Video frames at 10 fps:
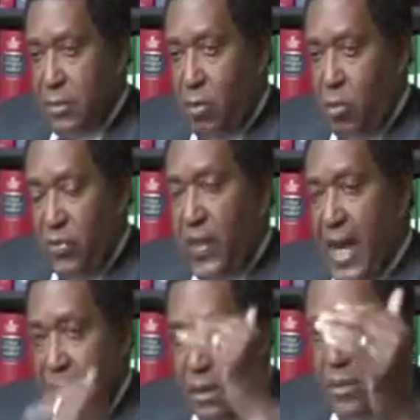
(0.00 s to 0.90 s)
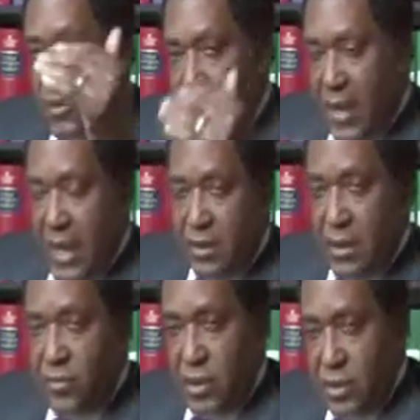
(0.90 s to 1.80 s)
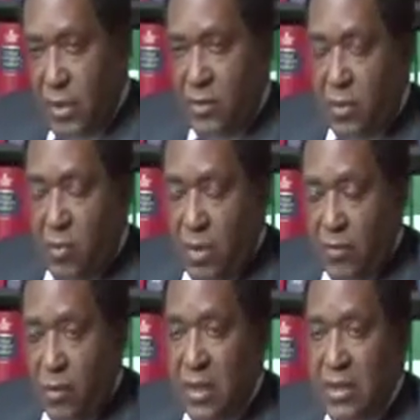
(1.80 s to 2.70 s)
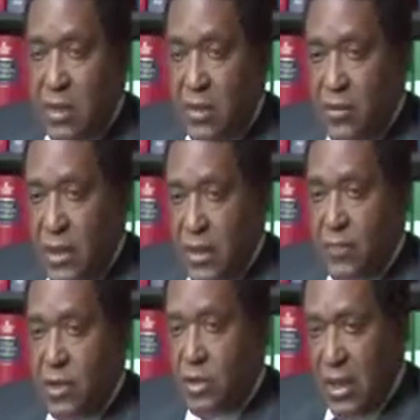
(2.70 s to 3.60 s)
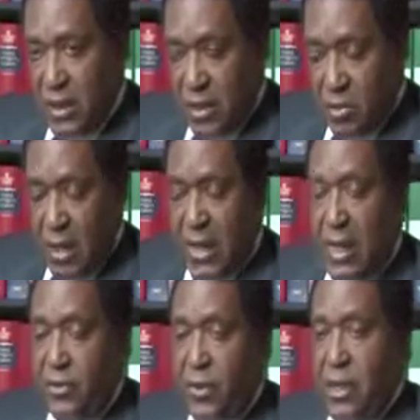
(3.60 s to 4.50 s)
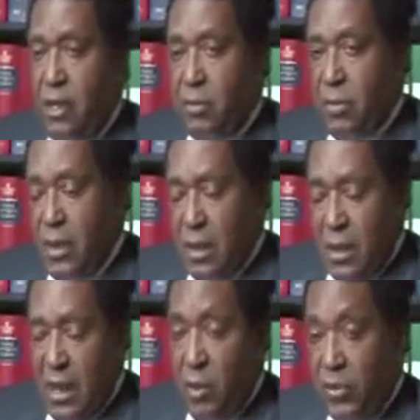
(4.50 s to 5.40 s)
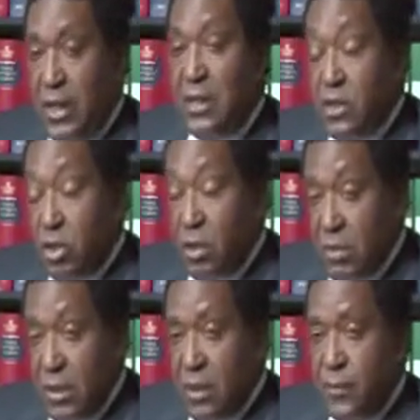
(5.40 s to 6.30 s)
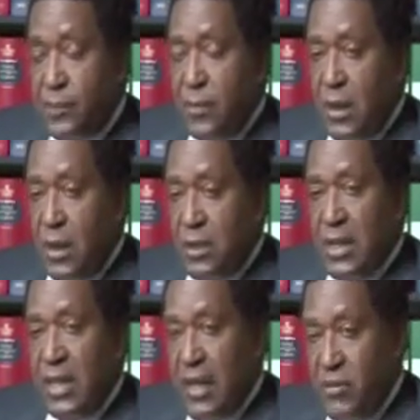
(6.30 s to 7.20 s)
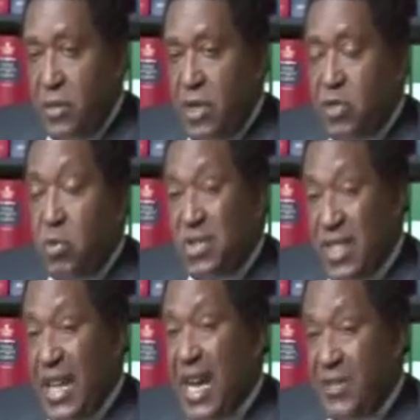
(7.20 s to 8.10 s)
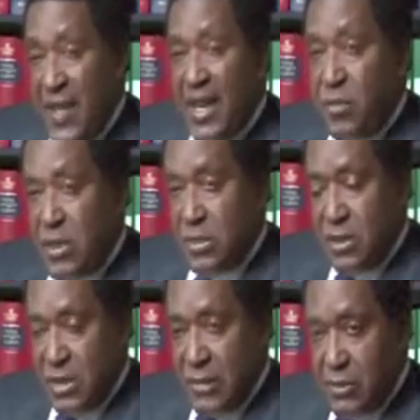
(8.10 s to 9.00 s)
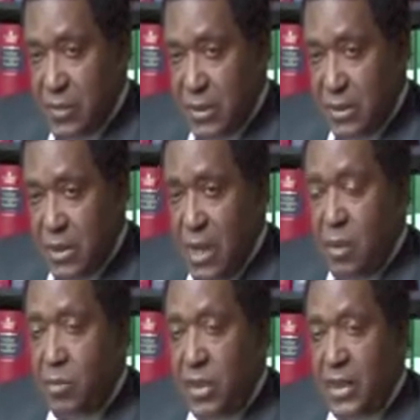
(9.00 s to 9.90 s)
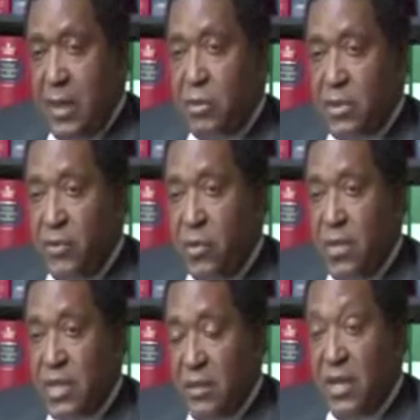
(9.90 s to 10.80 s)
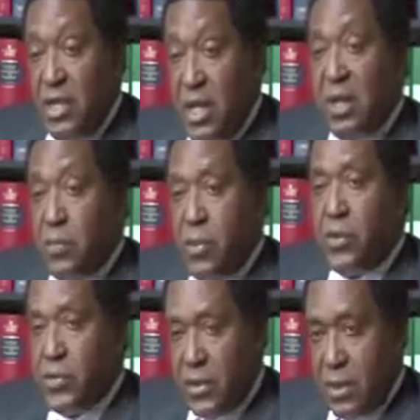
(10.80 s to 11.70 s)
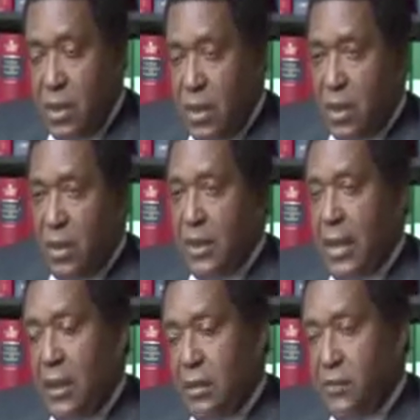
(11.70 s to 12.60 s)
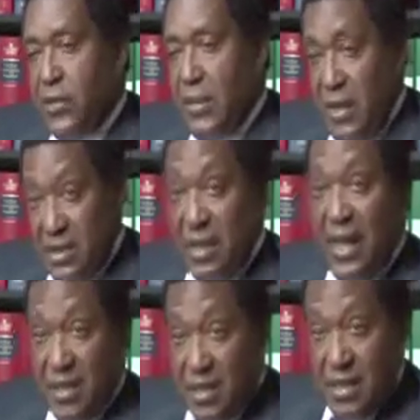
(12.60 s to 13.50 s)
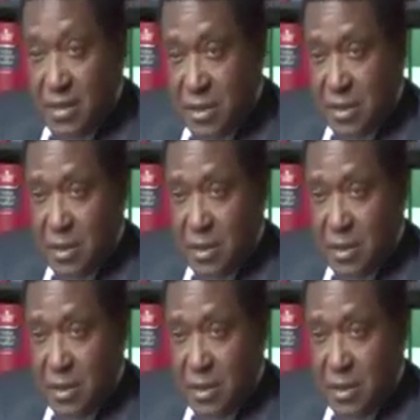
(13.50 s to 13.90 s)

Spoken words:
with that of the pattern of the voice of the yelling, crying out for help. And what they determined is that voice was not that of Mr. Zimmerman, but it was a voice of a younger person. Now, that makes a lot of sense,